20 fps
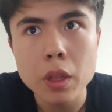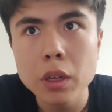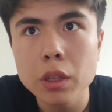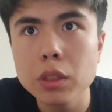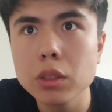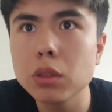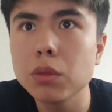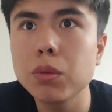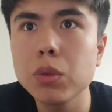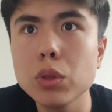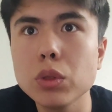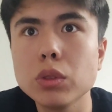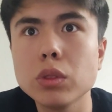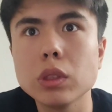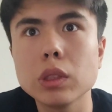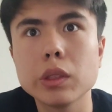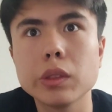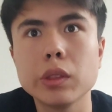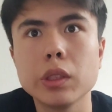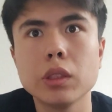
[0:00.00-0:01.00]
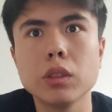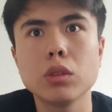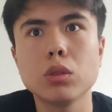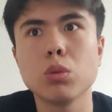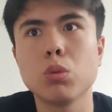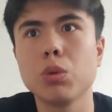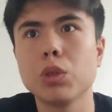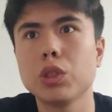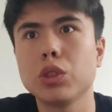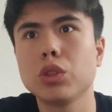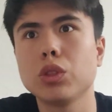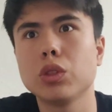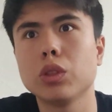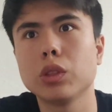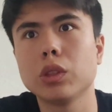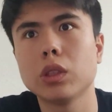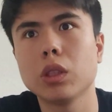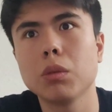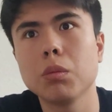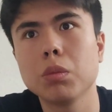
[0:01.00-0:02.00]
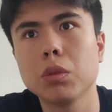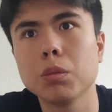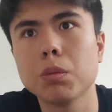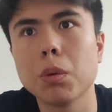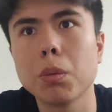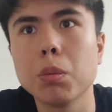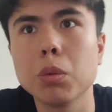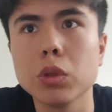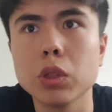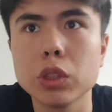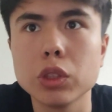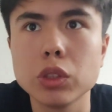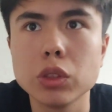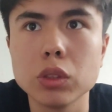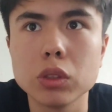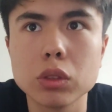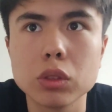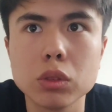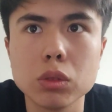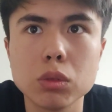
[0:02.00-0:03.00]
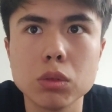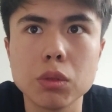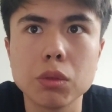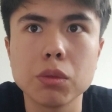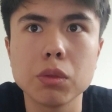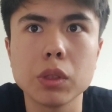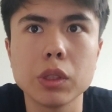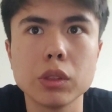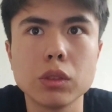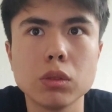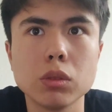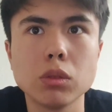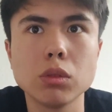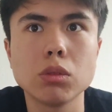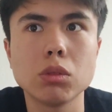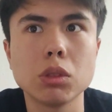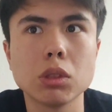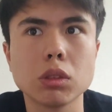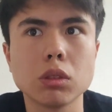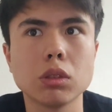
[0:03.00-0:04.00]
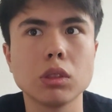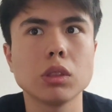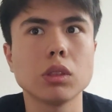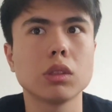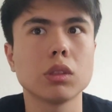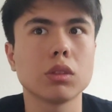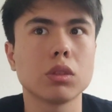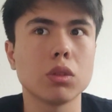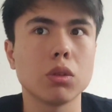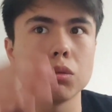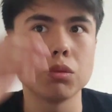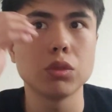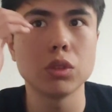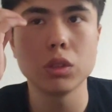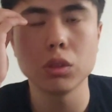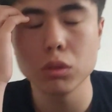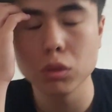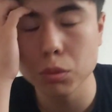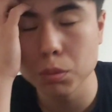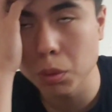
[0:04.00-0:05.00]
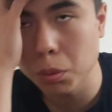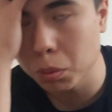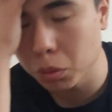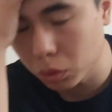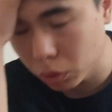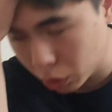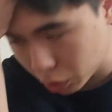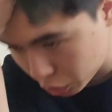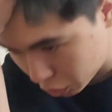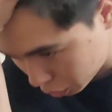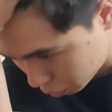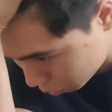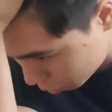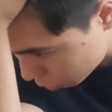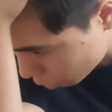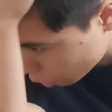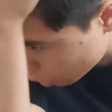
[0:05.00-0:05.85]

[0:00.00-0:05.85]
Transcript: it refers to the extent to which the sample population accurately reflects the characteristics of general population,